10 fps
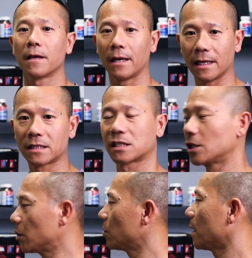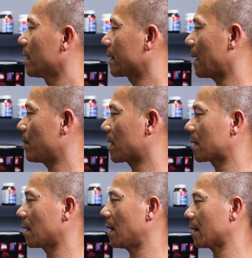it still
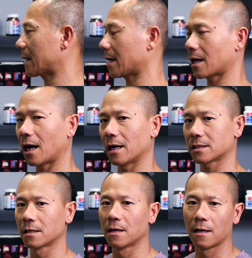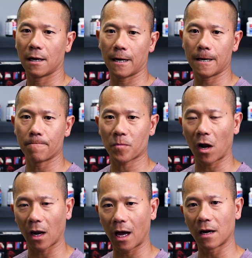can cause
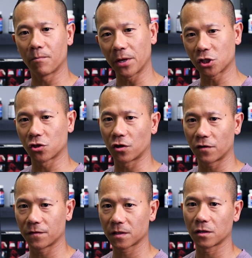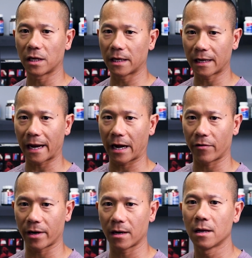a lot of pinched nerves in that
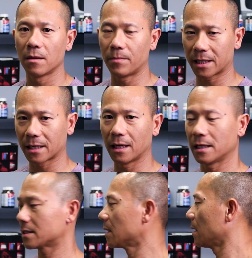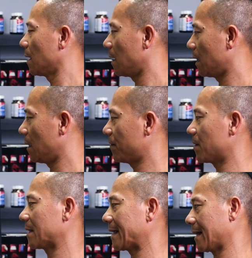area because of,
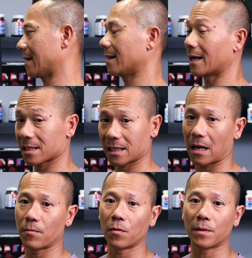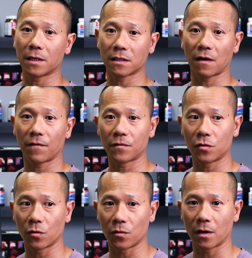again, less stable because of
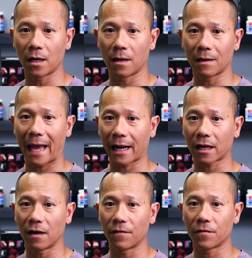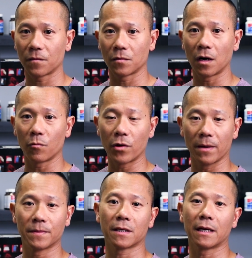your lack of
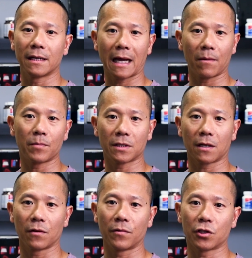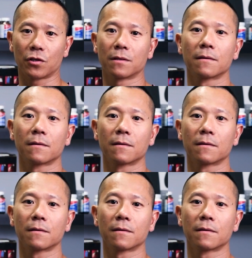ribs in that particular region.